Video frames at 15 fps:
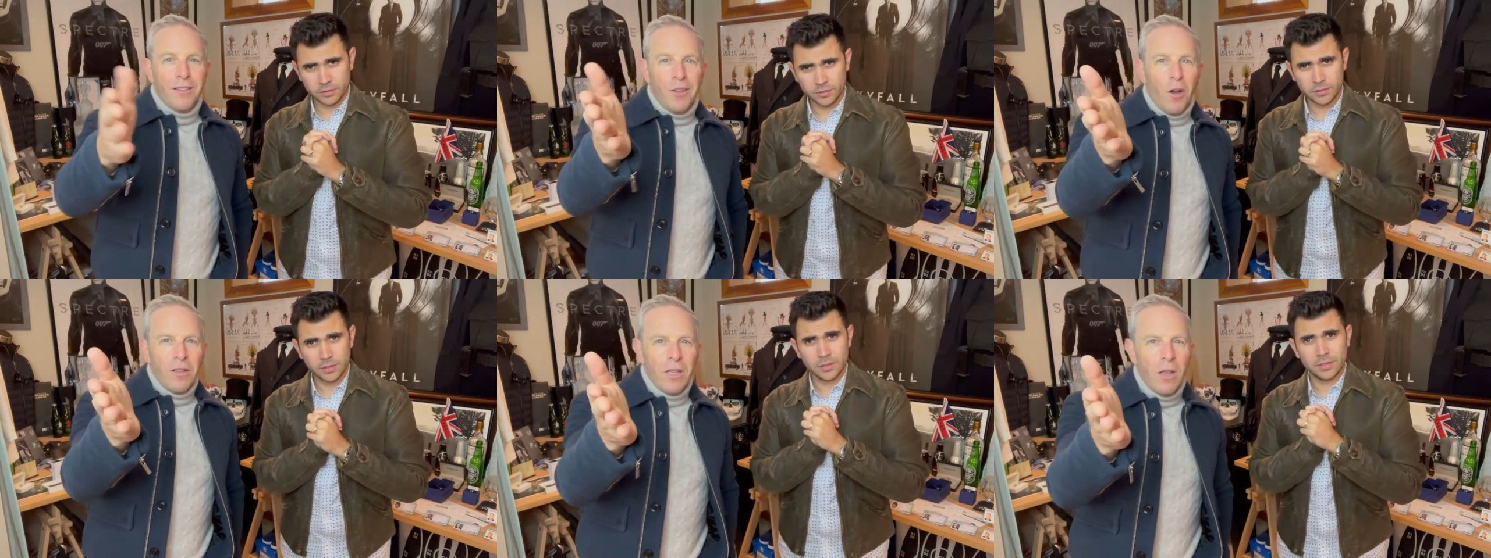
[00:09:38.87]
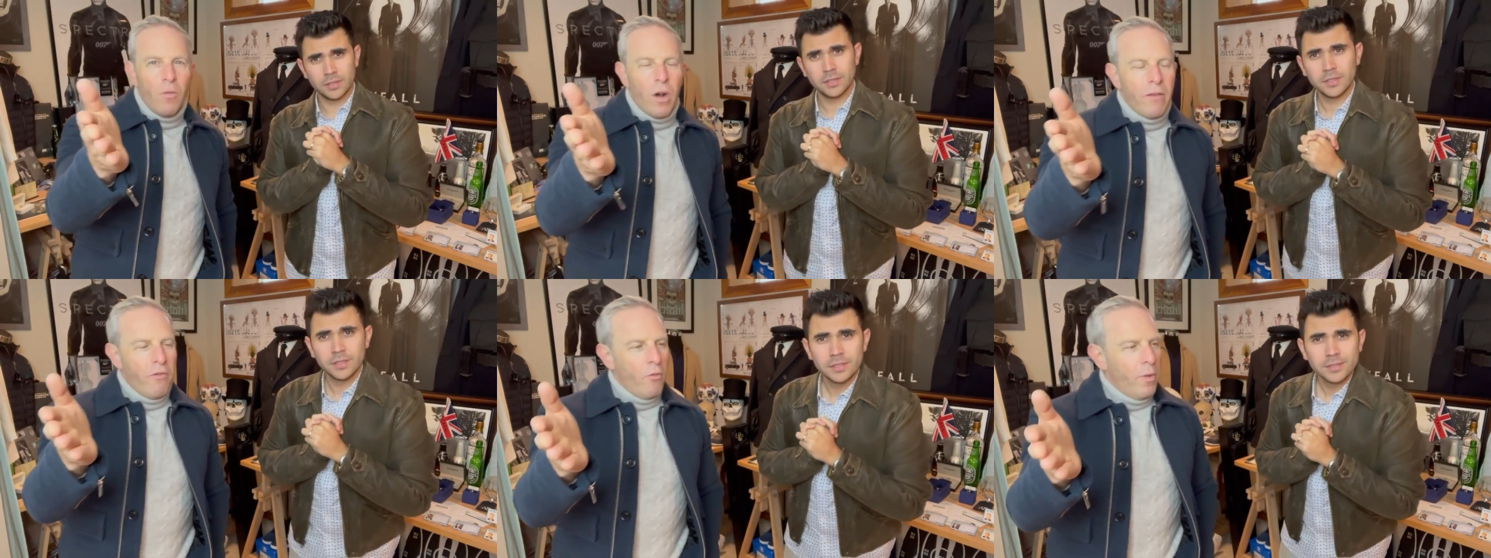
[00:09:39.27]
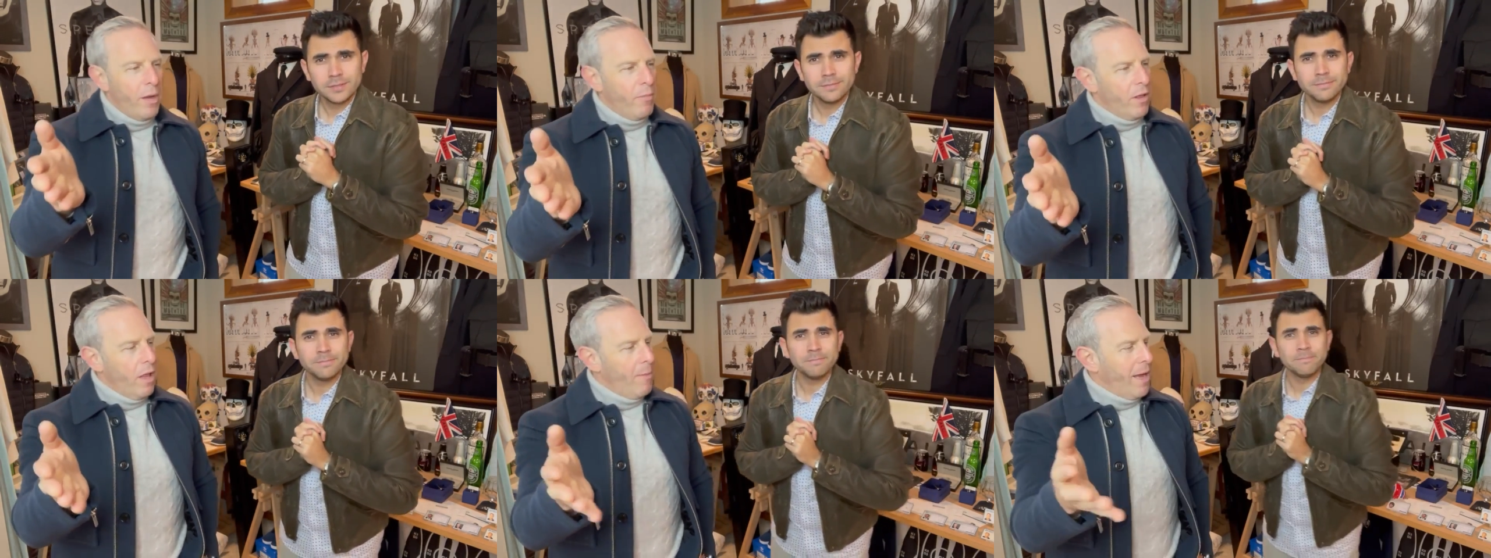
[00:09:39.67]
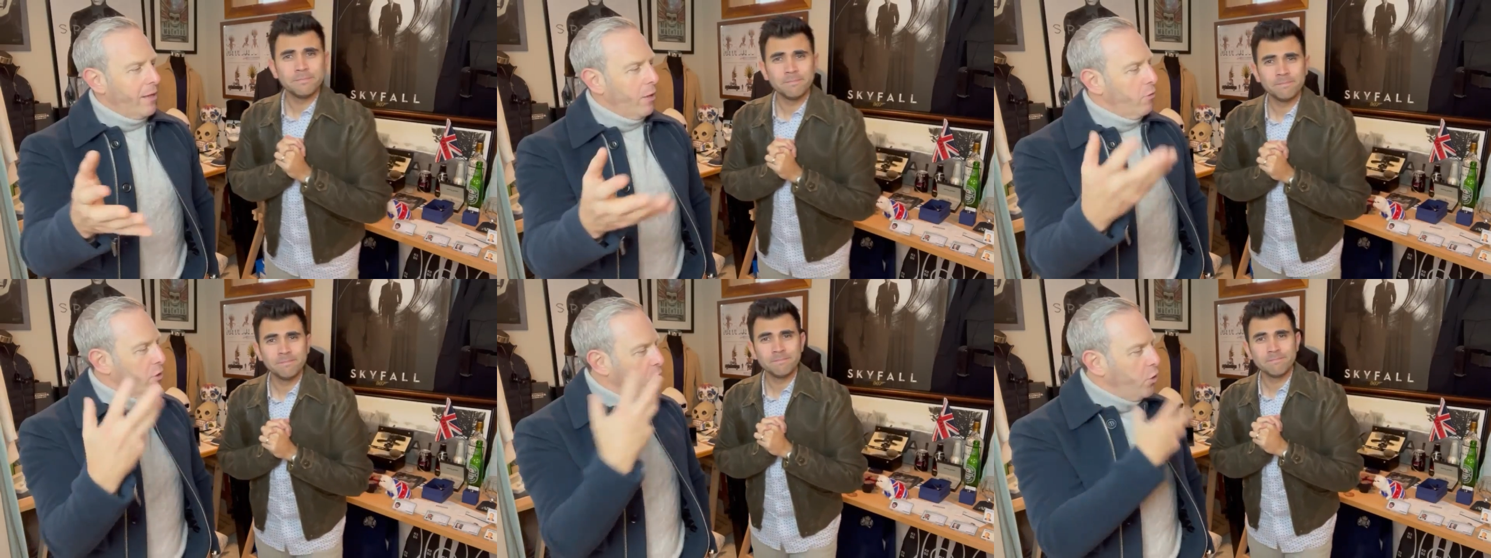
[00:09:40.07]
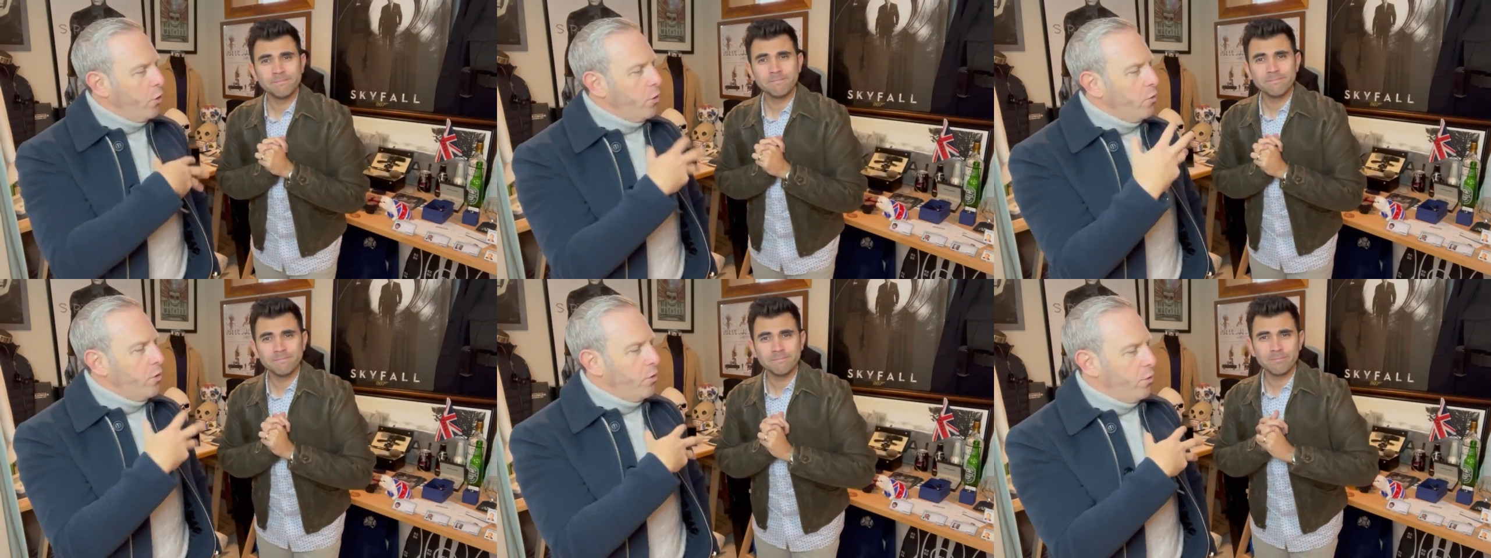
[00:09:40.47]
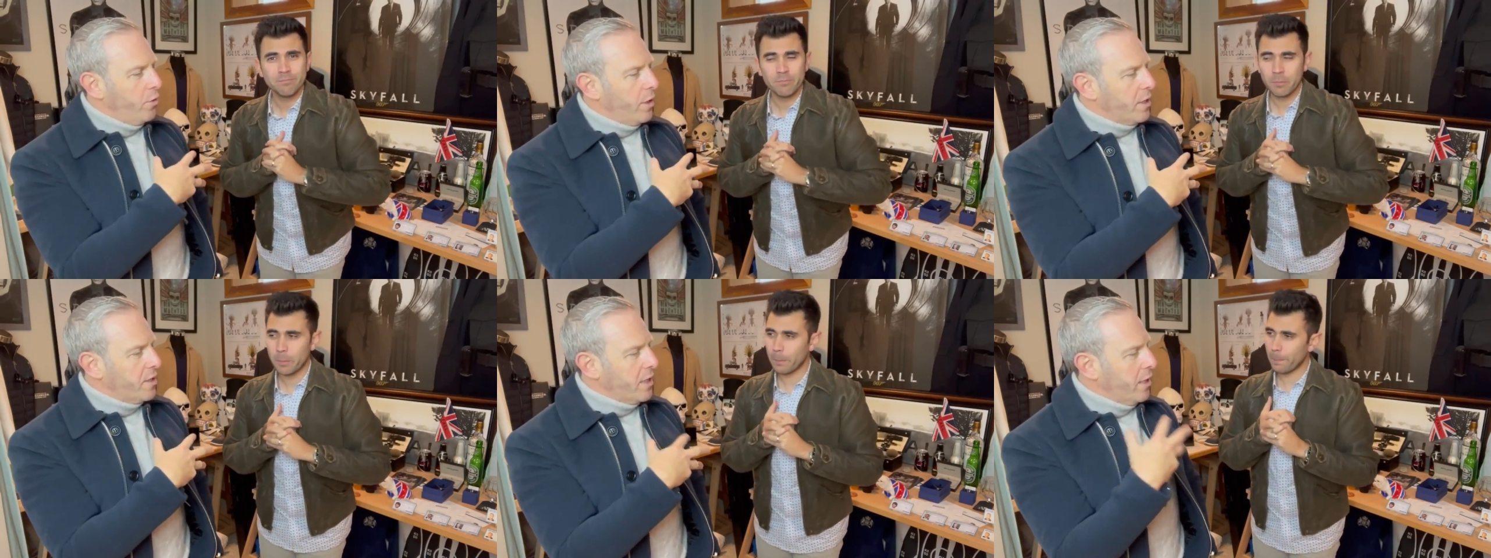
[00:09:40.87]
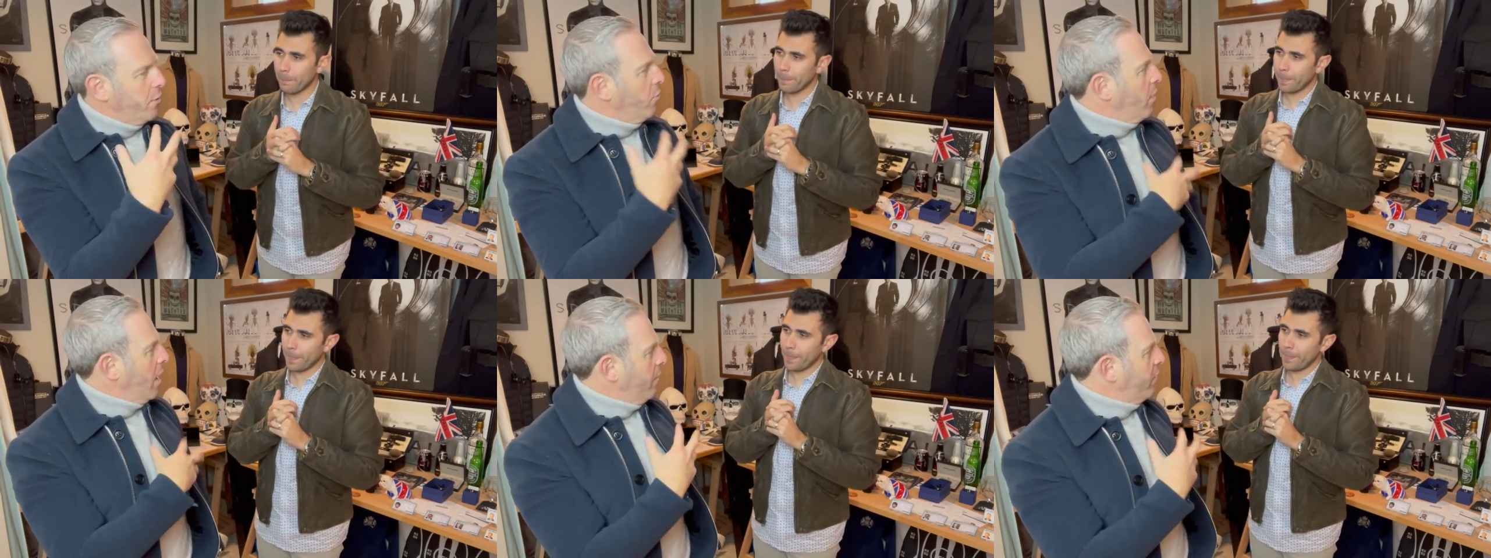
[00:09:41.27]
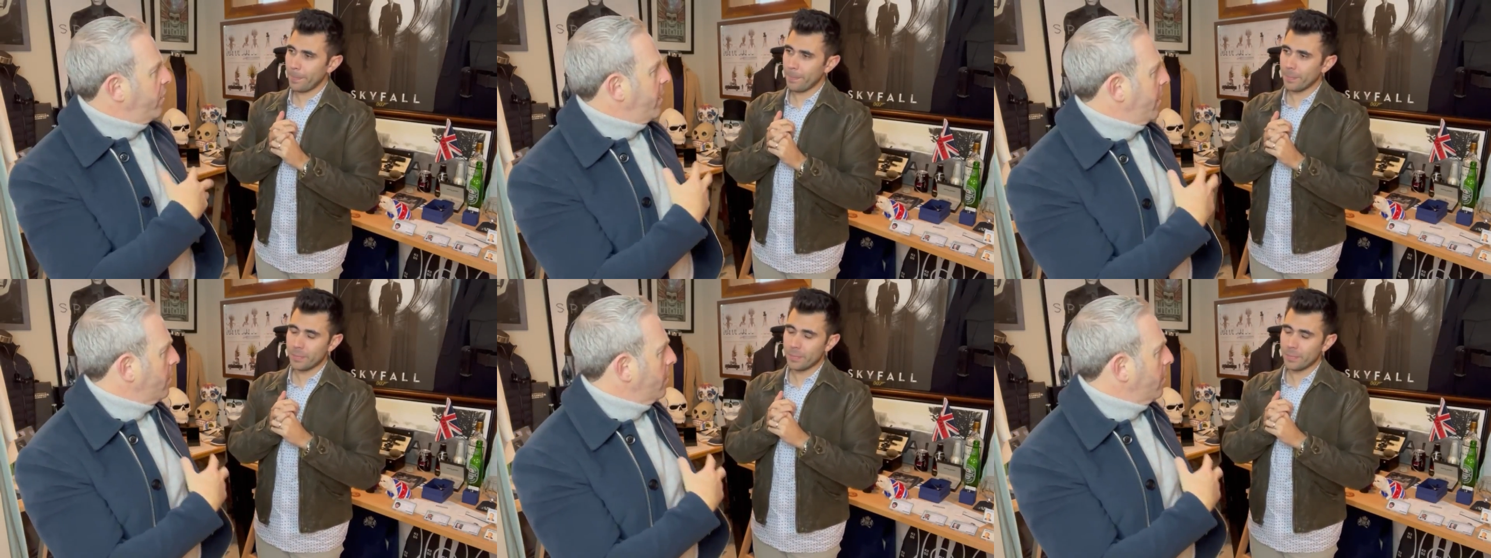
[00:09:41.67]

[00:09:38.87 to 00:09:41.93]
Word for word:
Speaker 1: talk to the wonderful people out there. Do you do this in your everyday